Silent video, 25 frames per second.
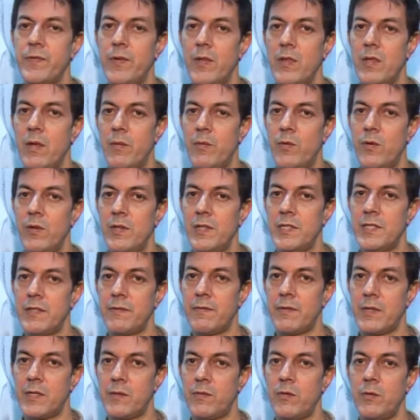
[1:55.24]
of all, Amol is
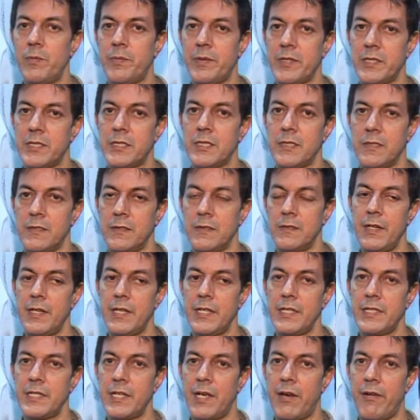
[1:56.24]
a wonderful person.
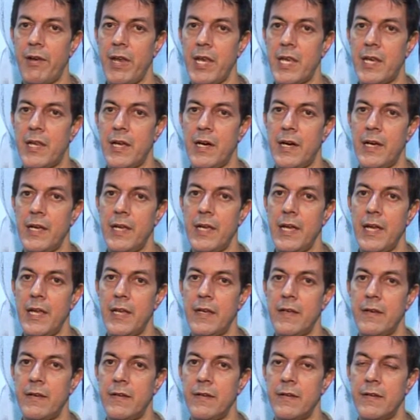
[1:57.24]
He's a great guy,
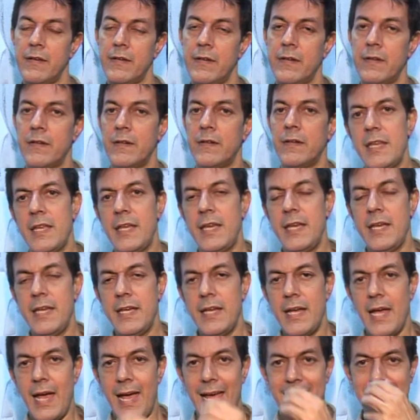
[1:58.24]
and
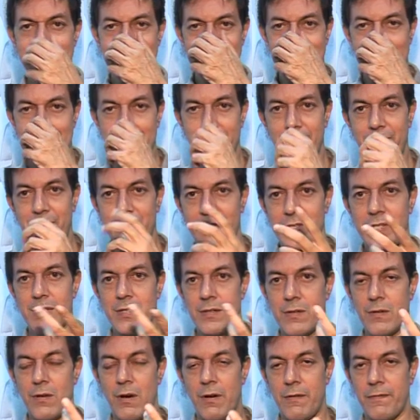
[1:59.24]
he has a
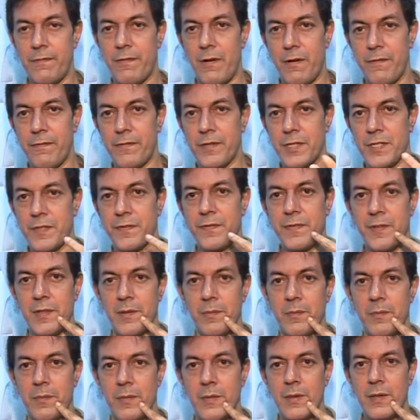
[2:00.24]
vision of his
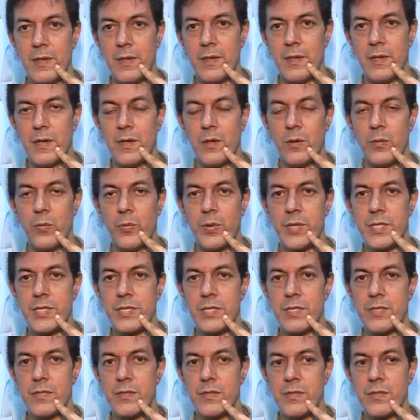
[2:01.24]
film, which